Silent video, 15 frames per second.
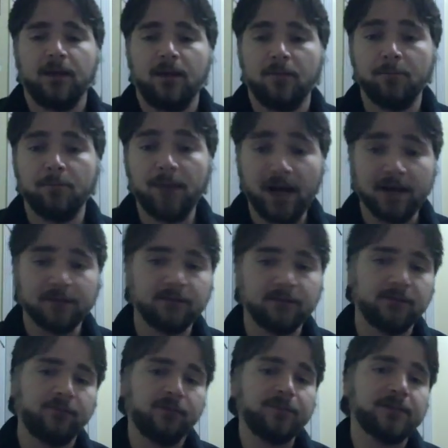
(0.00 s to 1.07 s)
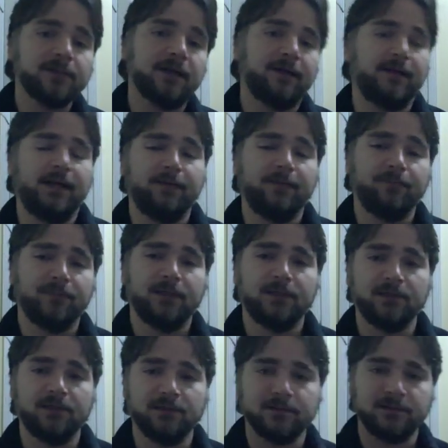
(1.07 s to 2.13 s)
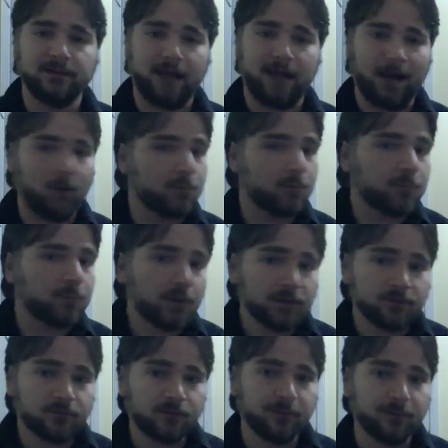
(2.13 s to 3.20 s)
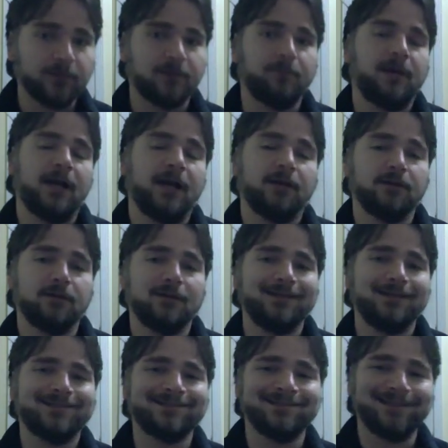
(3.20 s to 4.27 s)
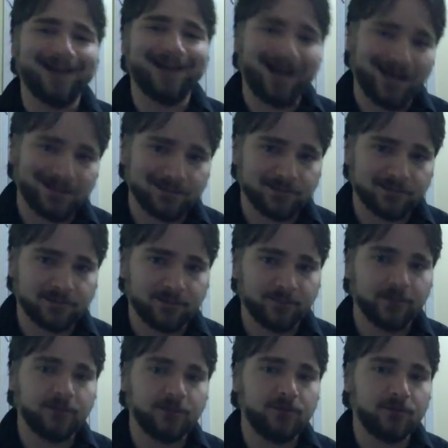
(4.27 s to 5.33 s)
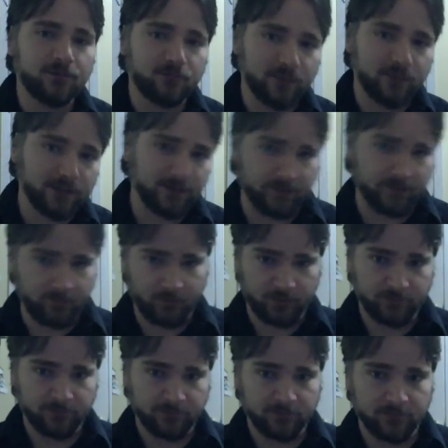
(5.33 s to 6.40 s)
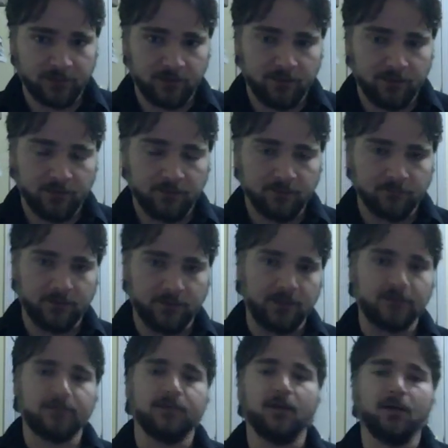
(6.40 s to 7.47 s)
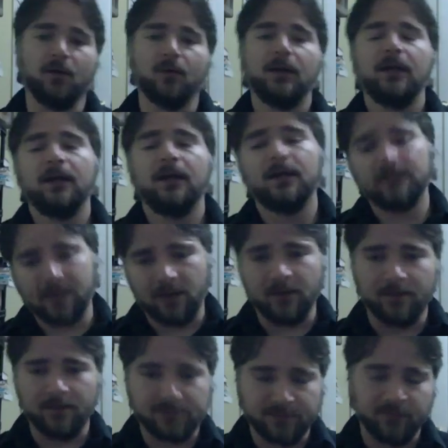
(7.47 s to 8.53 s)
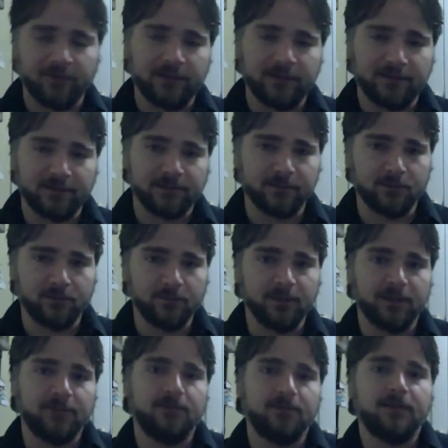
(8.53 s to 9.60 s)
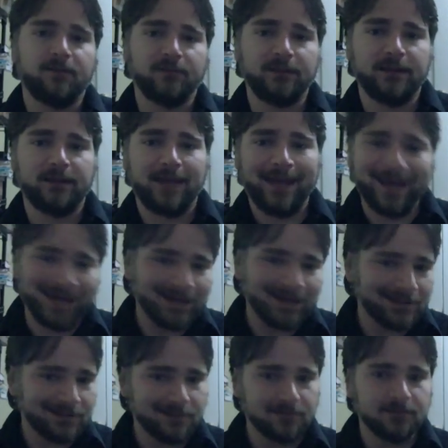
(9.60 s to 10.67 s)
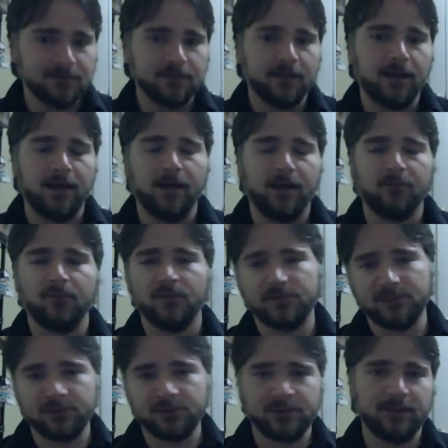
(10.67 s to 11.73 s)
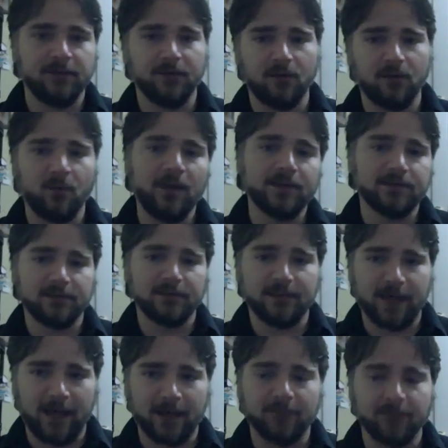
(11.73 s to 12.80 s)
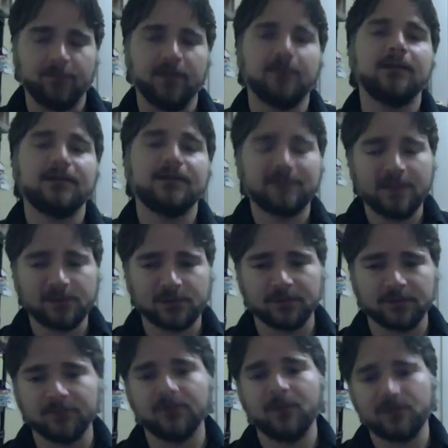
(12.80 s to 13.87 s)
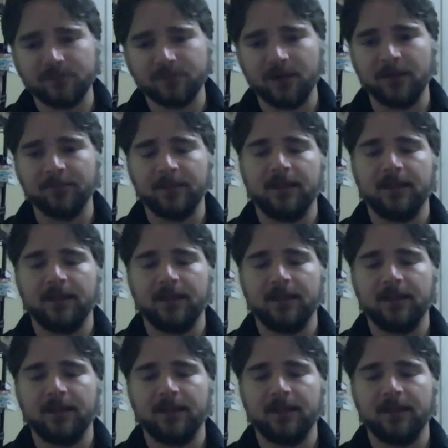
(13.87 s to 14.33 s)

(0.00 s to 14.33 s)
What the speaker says: But the flip side of that is the output from the compiler is not something you can read anymore. Right? So now I'm simplifying things a little bit. You definitely can reverse engineer. There are ways to get at it, but essentially, for the most part,